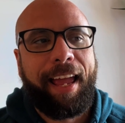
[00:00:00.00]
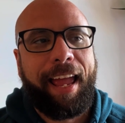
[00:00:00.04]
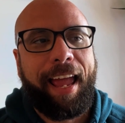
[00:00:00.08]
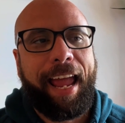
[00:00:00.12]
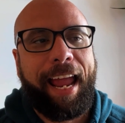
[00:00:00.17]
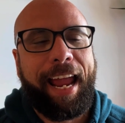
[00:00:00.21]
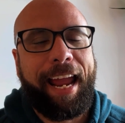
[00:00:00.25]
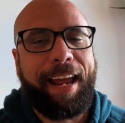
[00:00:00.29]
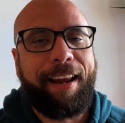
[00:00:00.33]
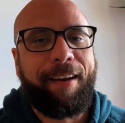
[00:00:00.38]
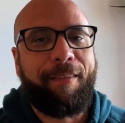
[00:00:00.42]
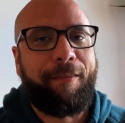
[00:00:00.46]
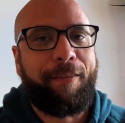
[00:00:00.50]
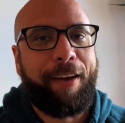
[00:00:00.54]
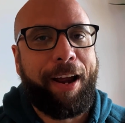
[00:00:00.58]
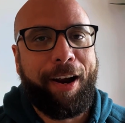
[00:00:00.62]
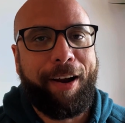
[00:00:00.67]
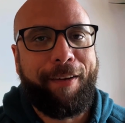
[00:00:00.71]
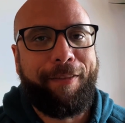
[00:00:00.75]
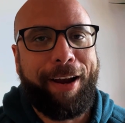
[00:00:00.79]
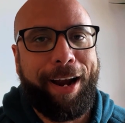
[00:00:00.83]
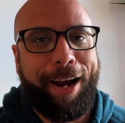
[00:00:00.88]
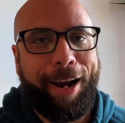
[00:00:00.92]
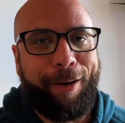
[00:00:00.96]
and very,
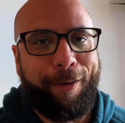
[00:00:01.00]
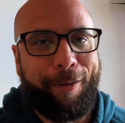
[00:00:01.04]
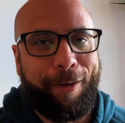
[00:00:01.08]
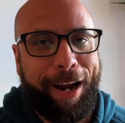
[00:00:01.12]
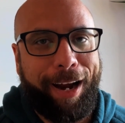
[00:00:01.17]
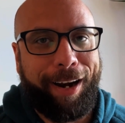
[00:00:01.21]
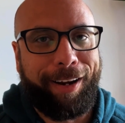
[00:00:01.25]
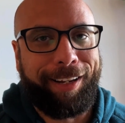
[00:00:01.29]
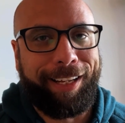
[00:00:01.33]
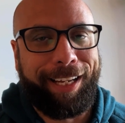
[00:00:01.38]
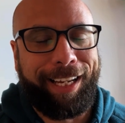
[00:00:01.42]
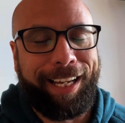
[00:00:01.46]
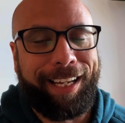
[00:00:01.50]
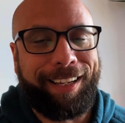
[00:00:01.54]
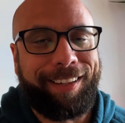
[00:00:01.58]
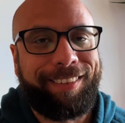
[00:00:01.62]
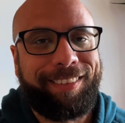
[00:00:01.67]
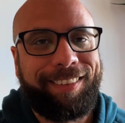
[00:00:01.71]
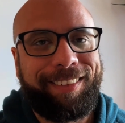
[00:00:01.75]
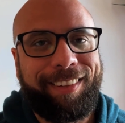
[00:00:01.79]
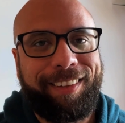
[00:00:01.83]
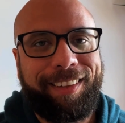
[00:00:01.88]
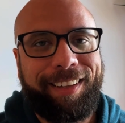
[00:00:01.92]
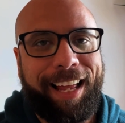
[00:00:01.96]
very rarely,
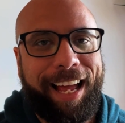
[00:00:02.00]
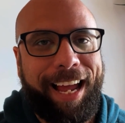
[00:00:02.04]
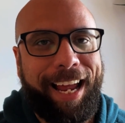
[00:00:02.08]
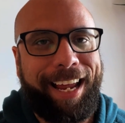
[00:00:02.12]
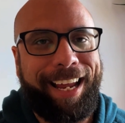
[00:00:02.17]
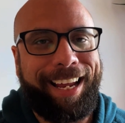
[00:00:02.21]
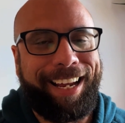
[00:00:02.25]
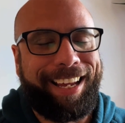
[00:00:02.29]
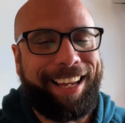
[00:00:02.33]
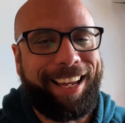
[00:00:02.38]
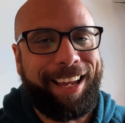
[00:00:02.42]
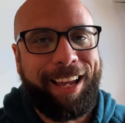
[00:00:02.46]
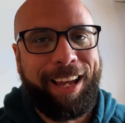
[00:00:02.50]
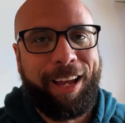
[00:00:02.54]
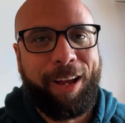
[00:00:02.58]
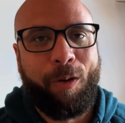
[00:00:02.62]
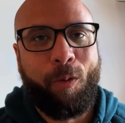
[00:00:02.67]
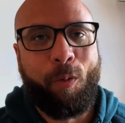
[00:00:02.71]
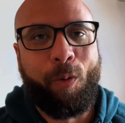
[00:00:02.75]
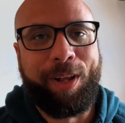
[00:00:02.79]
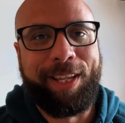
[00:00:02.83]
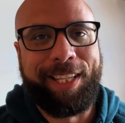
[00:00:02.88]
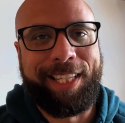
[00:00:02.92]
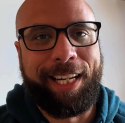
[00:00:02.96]
like
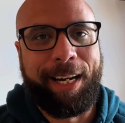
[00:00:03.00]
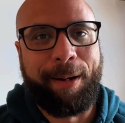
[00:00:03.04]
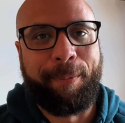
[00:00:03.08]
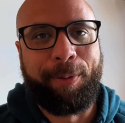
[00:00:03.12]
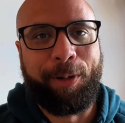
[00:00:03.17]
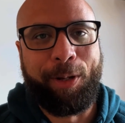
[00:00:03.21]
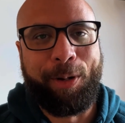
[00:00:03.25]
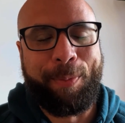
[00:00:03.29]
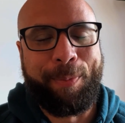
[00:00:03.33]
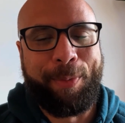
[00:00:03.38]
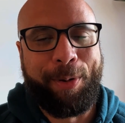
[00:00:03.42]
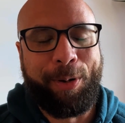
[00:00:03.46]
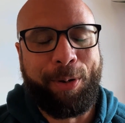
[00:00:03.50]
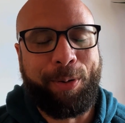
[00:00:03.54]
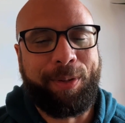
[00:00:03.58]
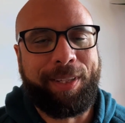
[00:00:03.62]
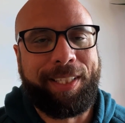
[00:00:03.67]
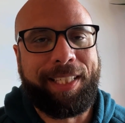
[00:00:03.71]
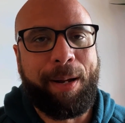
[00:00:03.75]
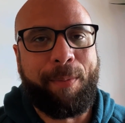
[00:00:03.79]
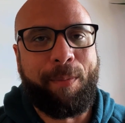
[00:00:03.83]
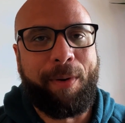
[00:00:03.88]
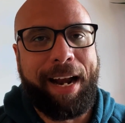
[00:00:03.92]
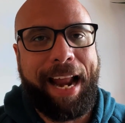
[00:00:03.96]
once in a blue moon,
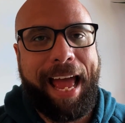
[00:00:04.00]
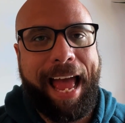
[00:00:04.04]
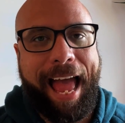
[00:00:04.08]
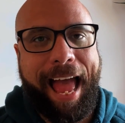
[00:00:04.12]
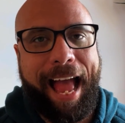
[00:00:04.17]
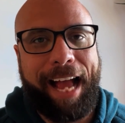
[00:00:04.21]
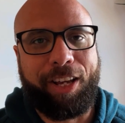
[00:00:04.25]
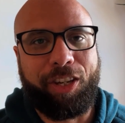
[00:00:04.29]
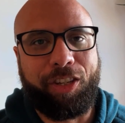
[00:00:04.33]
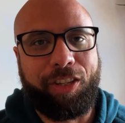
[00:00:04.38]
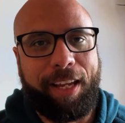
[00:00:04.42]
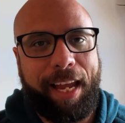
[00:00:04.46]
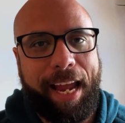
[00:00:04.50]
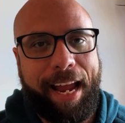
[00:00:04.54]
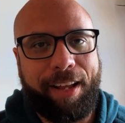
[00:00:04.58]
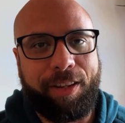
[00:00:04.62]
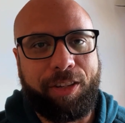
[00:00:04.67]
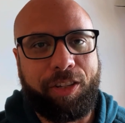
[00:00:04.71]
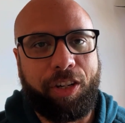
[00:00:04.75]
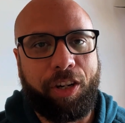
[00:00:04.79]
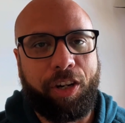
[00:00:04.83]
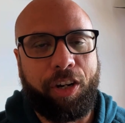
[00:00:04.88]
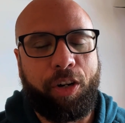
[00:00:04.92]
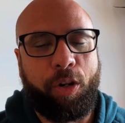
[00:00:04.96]
someone actually
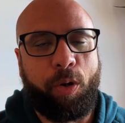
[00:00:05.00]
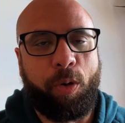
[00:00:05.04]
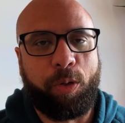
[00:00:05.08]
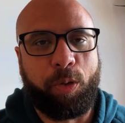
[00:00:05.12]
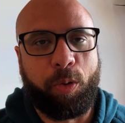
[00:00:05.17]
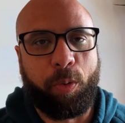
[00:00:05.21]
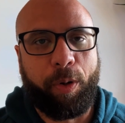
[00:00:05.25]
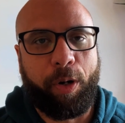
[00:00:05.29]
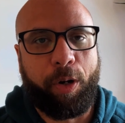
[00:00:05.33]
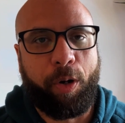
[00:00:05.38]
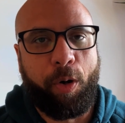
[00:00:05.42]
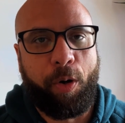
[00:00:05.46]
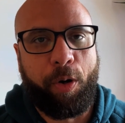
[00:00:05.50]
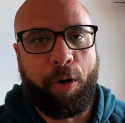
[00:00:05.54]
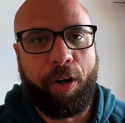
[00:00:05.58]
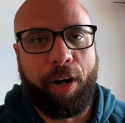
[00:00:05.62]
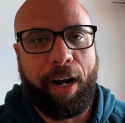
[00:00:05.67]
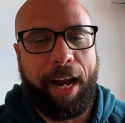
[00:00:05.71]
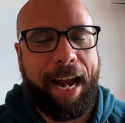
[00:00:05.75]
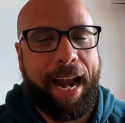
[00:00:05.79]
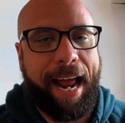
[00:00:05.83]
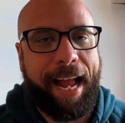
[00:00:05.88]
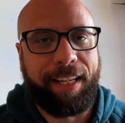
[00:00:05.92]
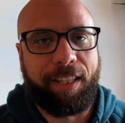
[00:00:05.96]
answered who was a recruiter,
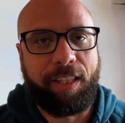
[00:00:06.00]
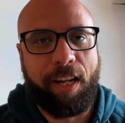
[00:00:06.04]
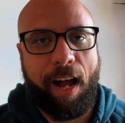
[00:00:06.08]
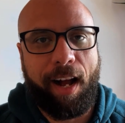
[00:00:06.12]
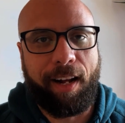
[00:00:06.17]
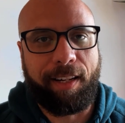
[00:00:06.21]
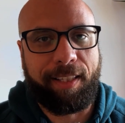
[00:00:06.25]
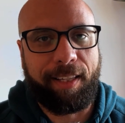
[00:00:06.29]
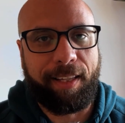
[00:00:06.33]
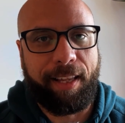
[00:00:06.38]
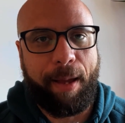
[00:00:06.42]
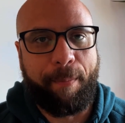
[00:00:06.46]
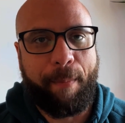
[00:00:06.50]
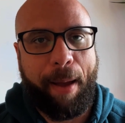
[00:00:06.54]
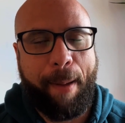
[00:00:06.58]
and I talked to them.